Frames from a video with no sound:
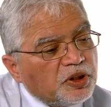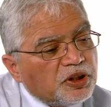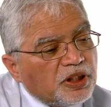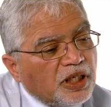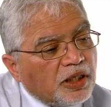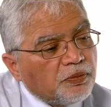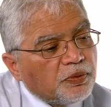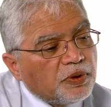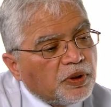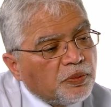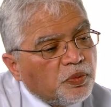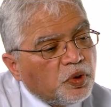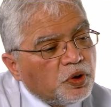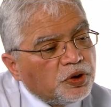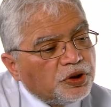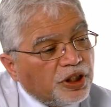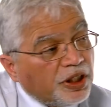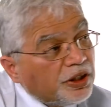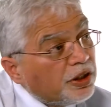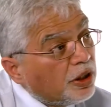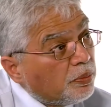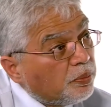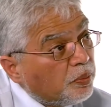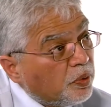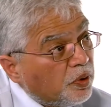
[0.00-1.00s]
me start with the more
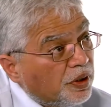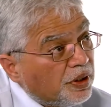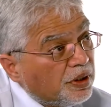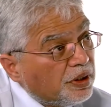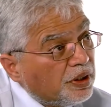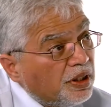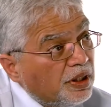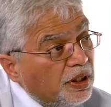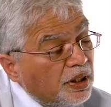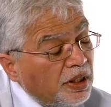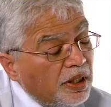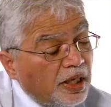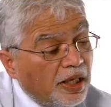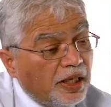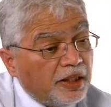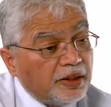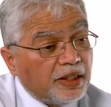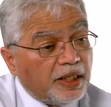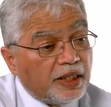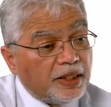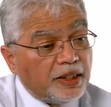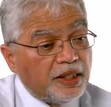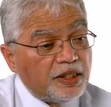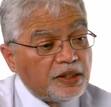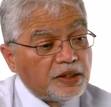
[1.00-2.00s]
general point, and
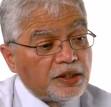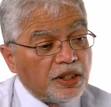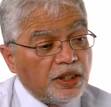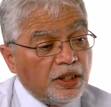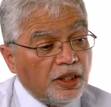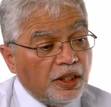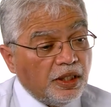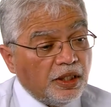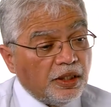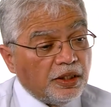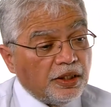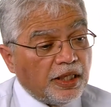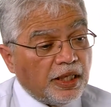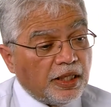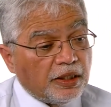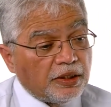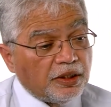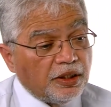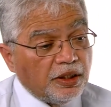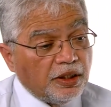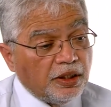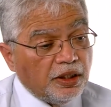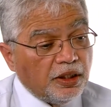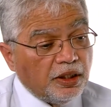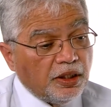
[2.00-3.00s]
that is
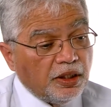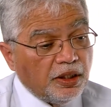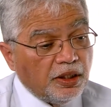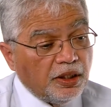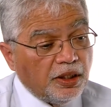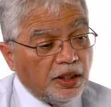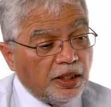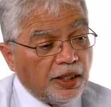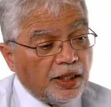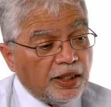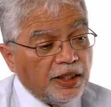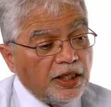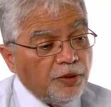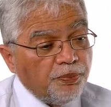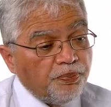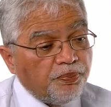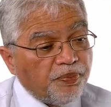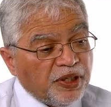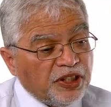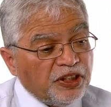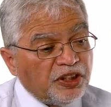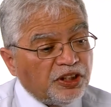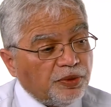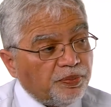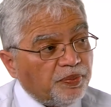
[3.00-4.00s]
that any
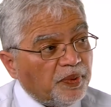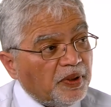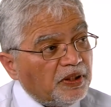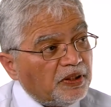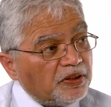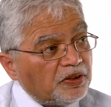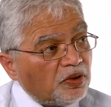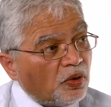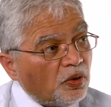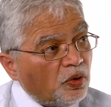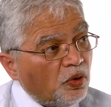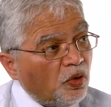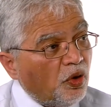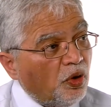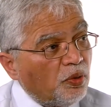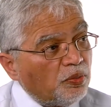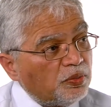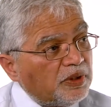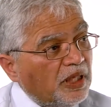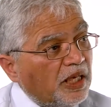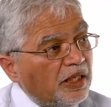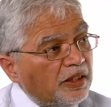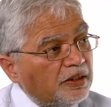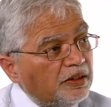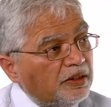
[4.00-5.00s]
principles or
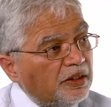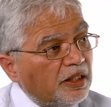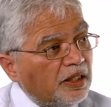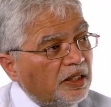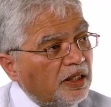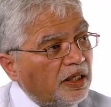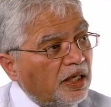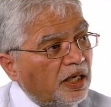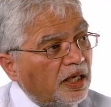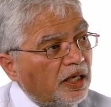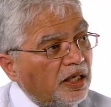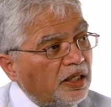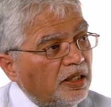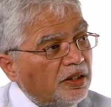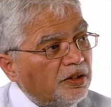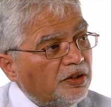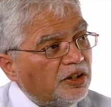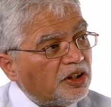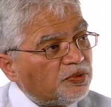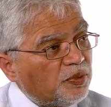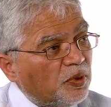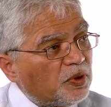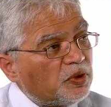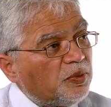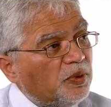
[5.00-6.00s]
norms, like the
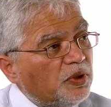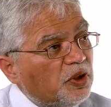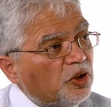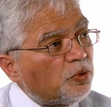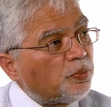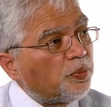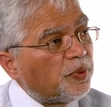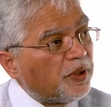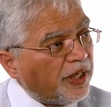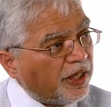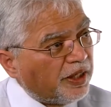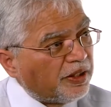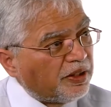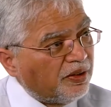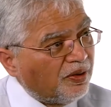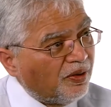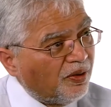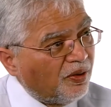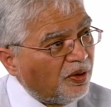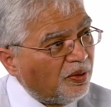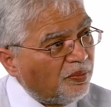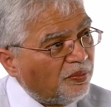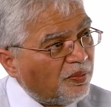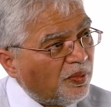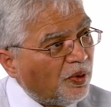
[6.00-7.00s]
responsibility to protect
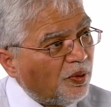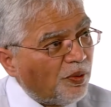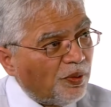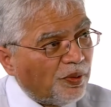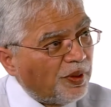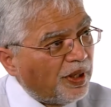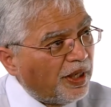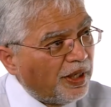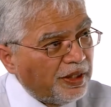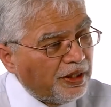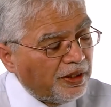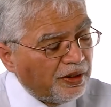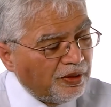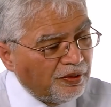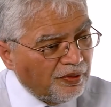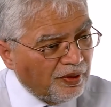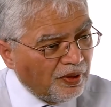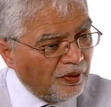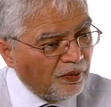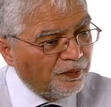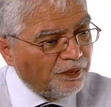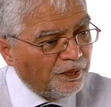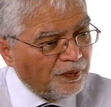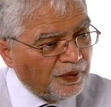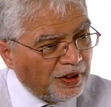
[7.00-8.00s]
norm or any
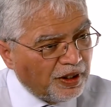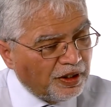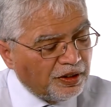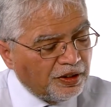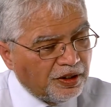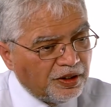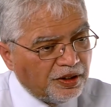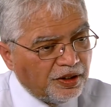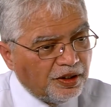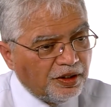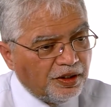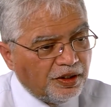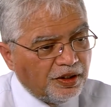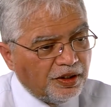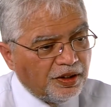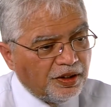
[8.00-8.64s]
of the other